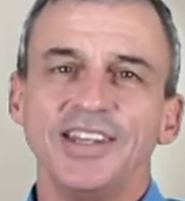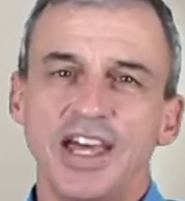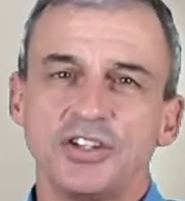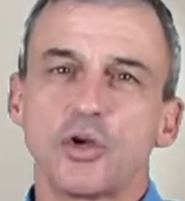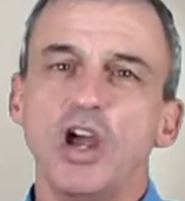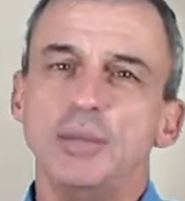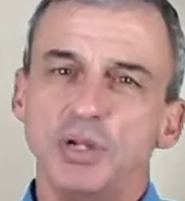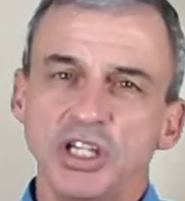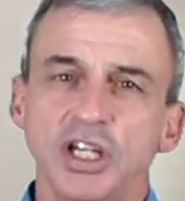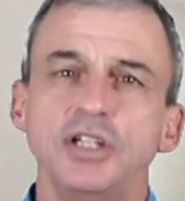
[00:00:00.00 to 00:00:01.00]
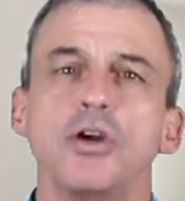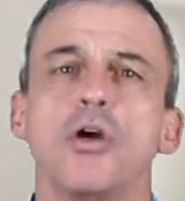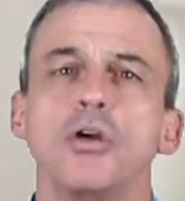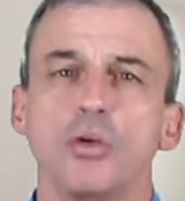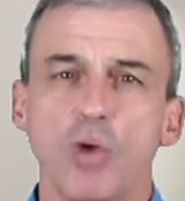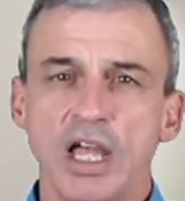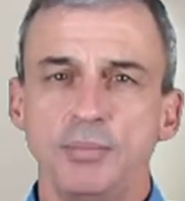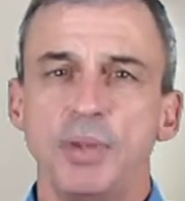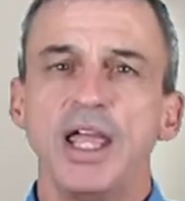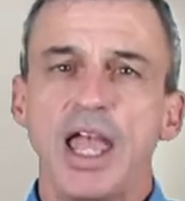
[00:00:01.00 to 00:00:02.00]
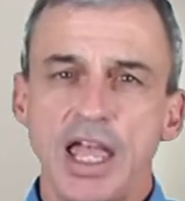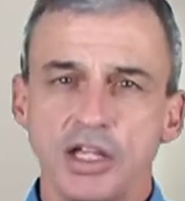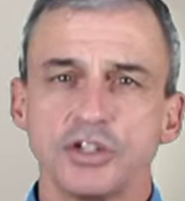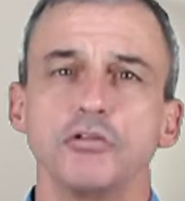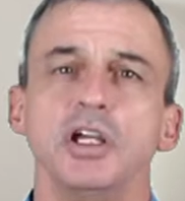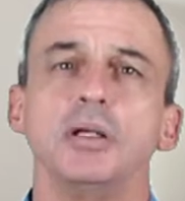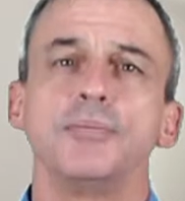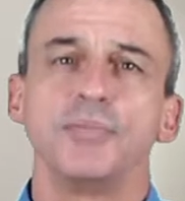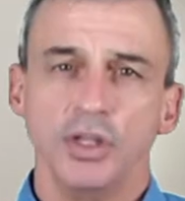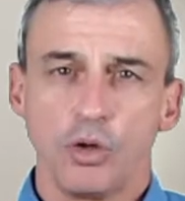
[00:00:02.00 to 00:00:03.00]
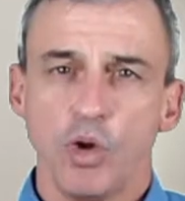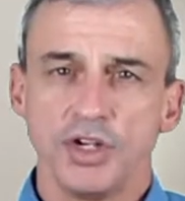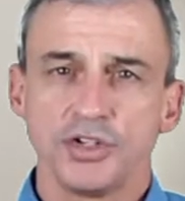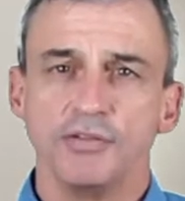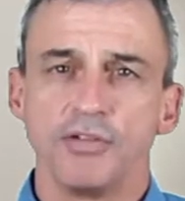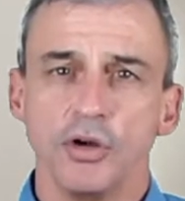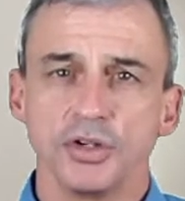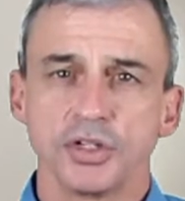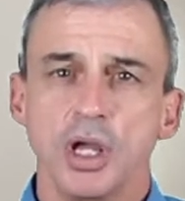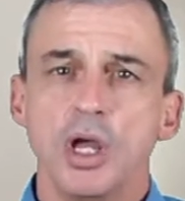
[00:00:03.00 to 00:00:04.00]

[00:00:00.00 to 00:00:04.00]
that's great, but you need to earn the right by answering the question first.